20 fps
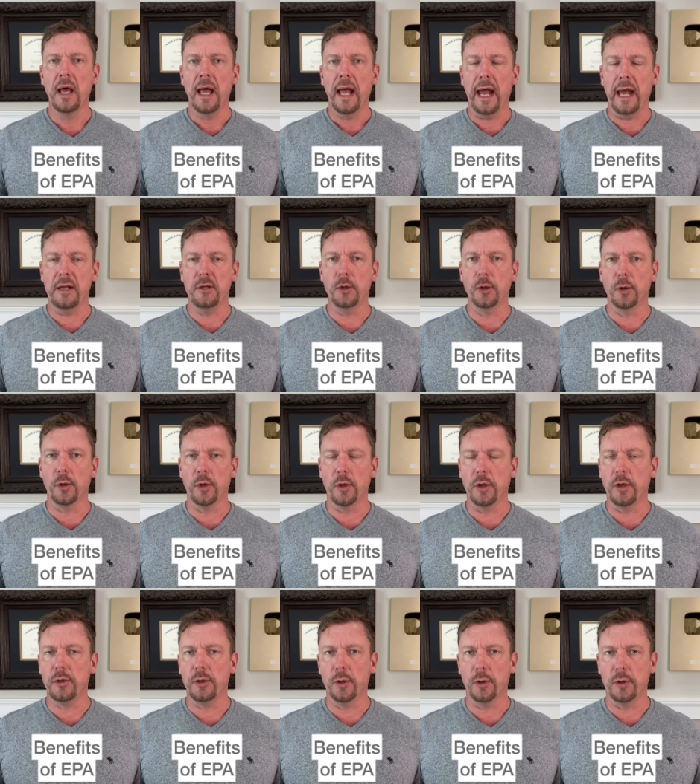and you're,
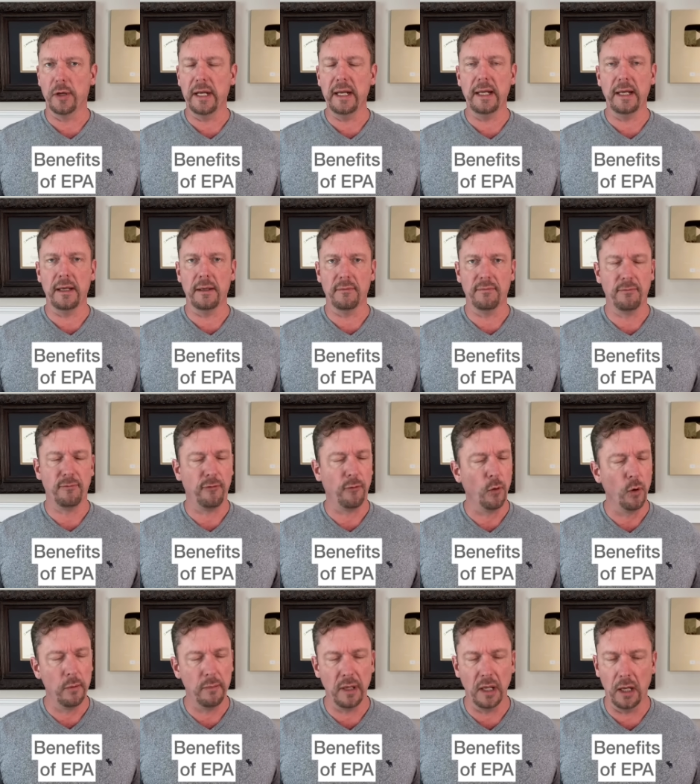you're eating
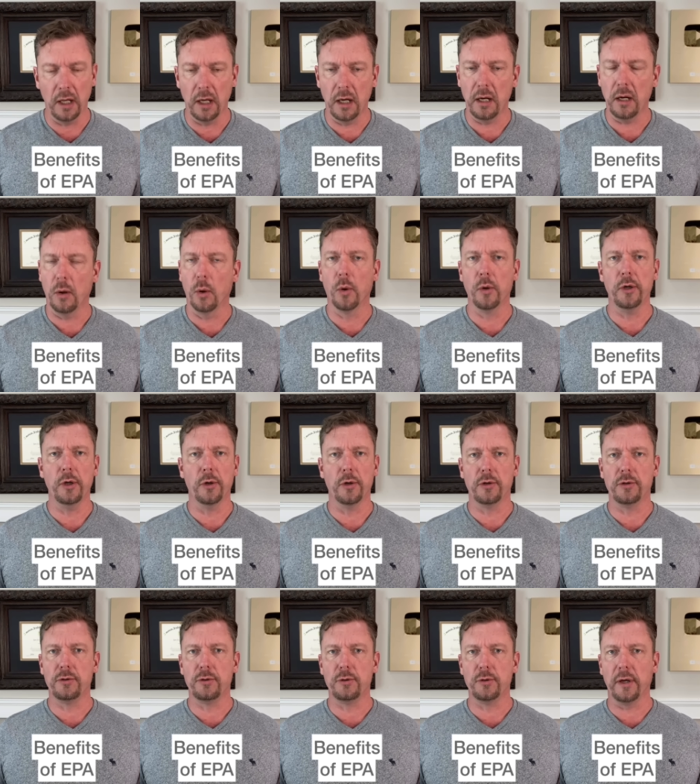formula or you're
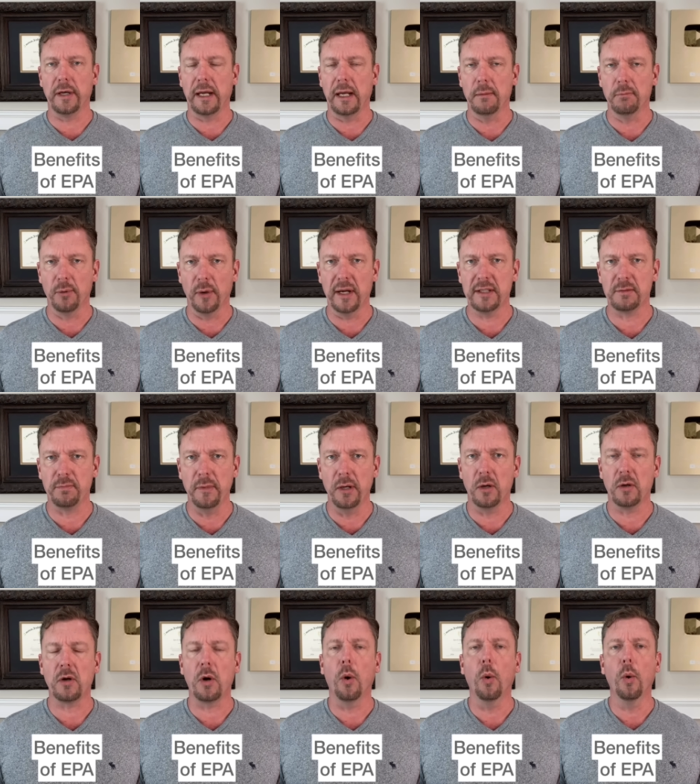drinking breast
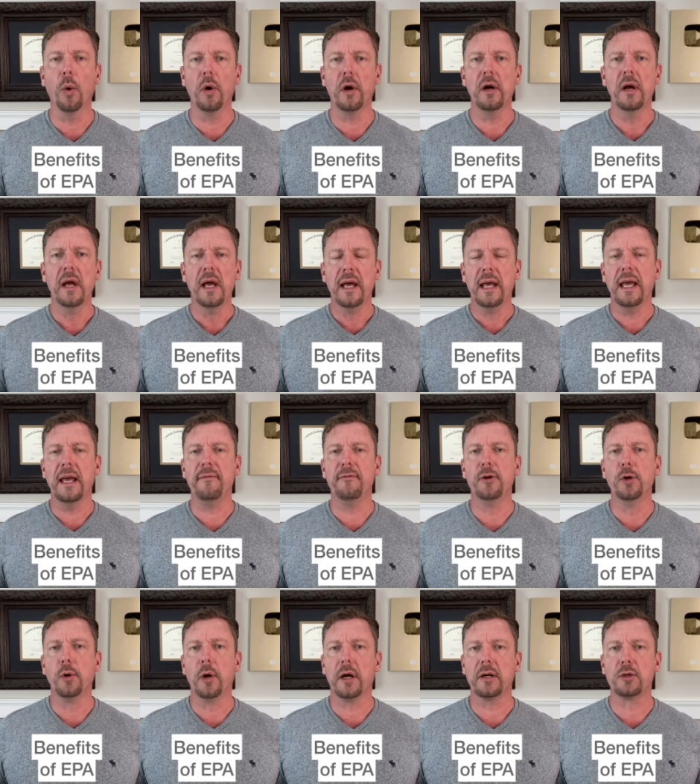milk, or if
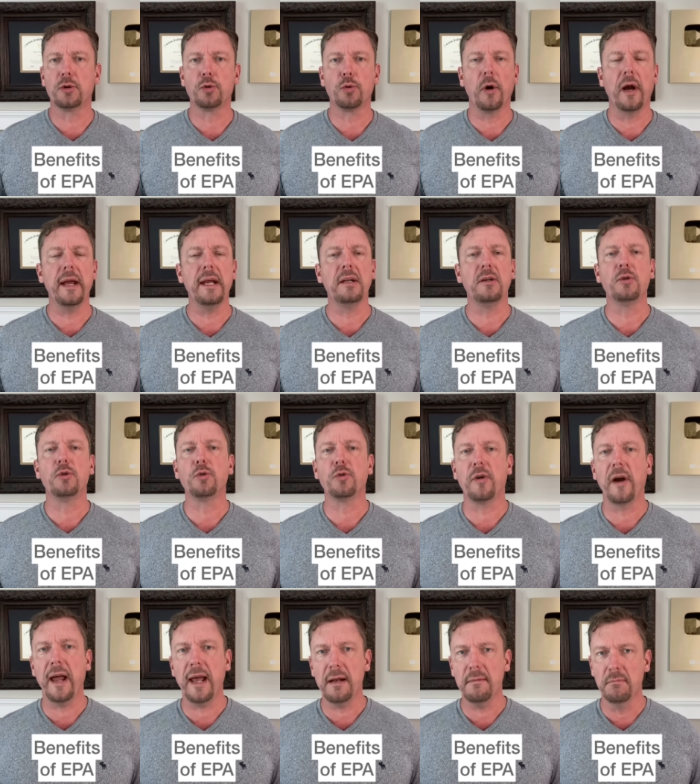you're a great
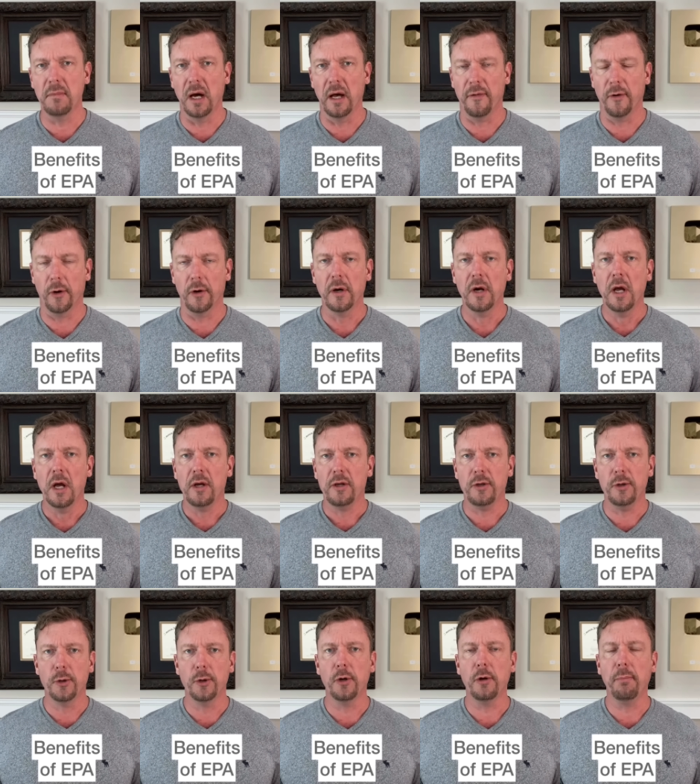grandmother,
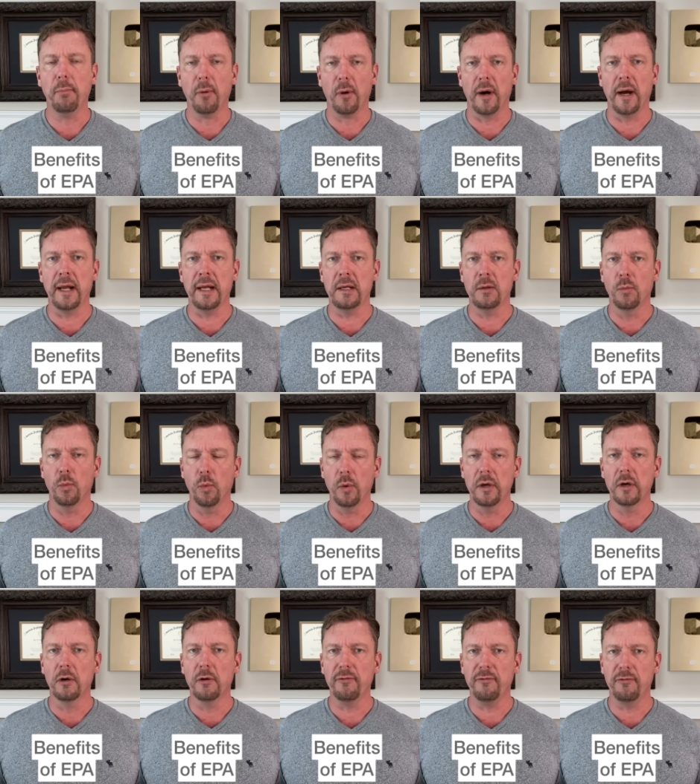your brain
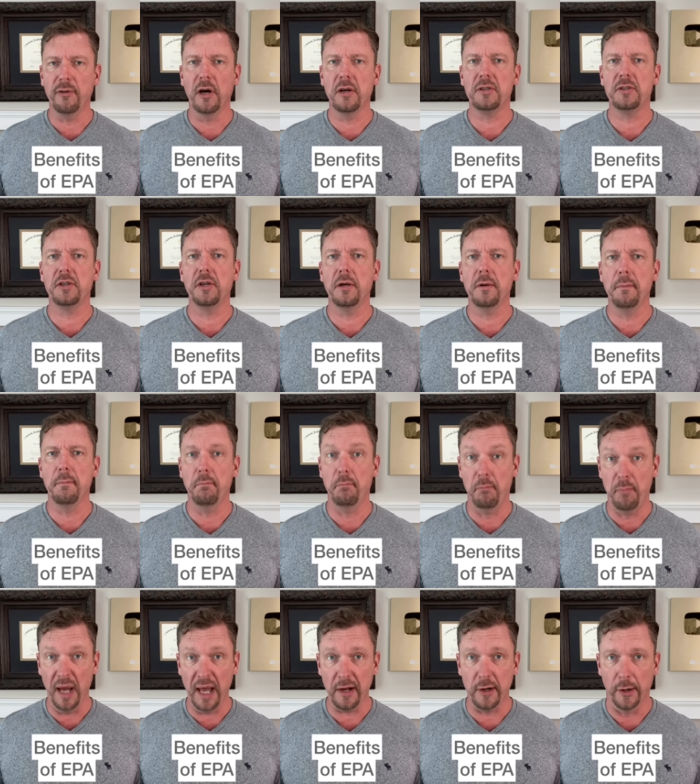will function
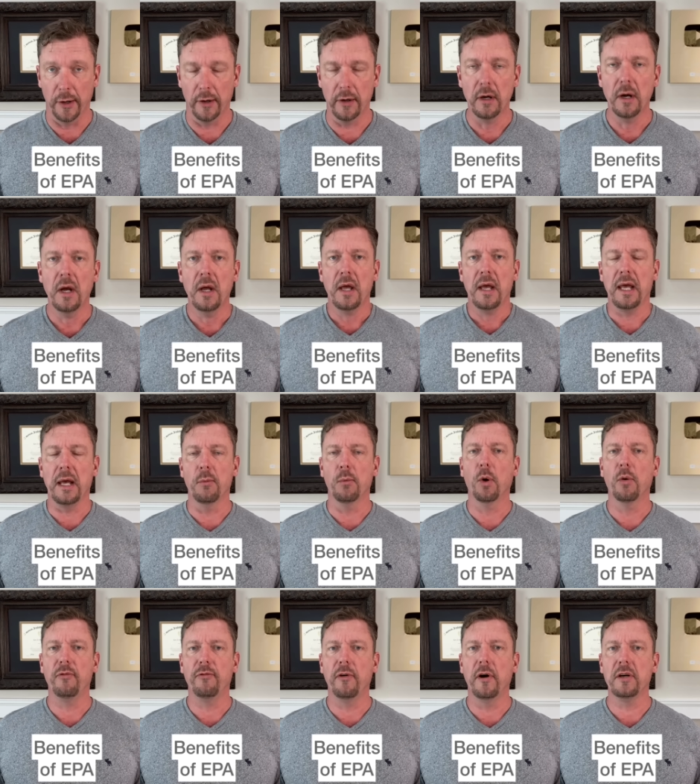better. It will
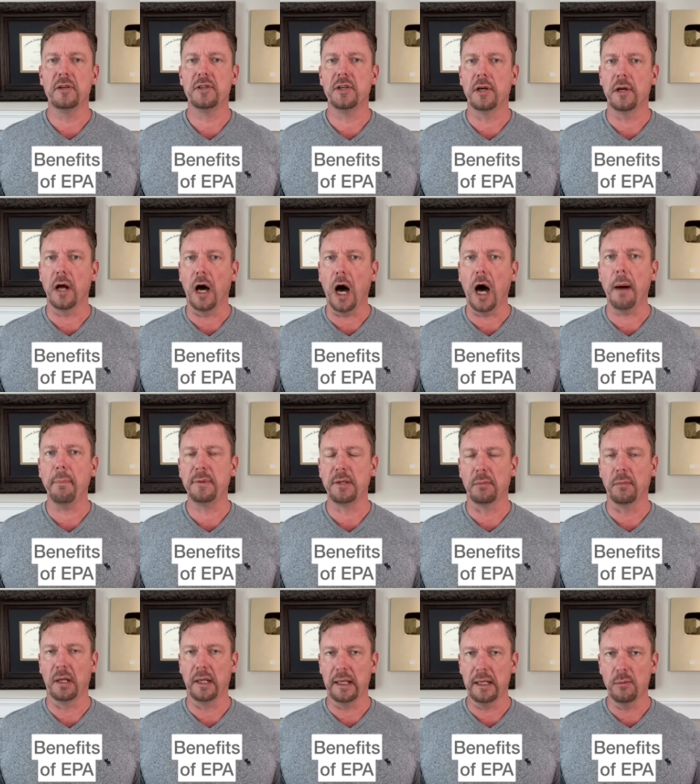function
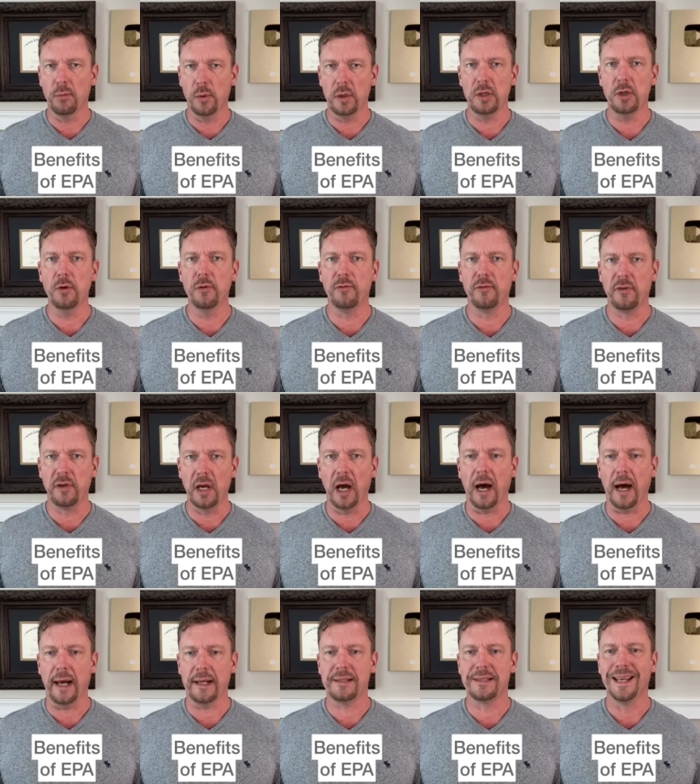optimally when you've
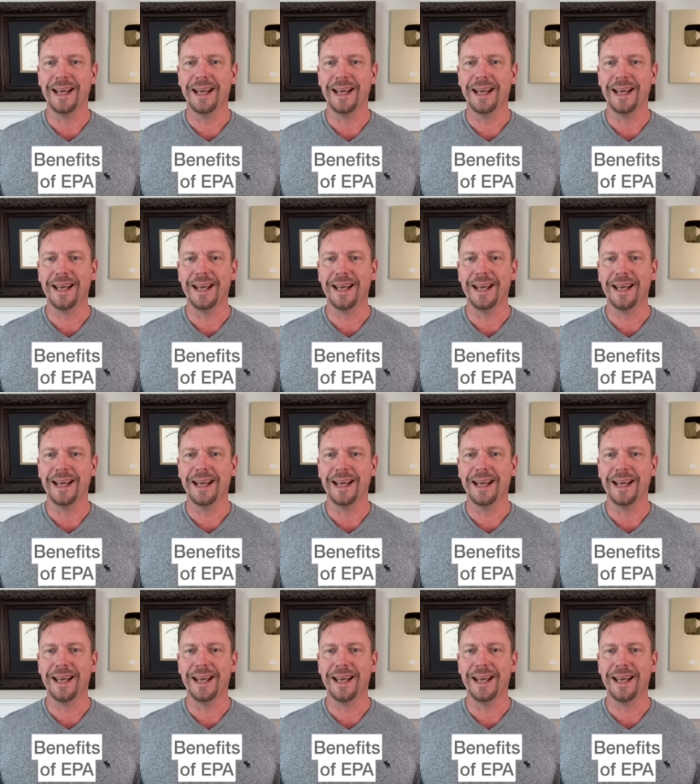got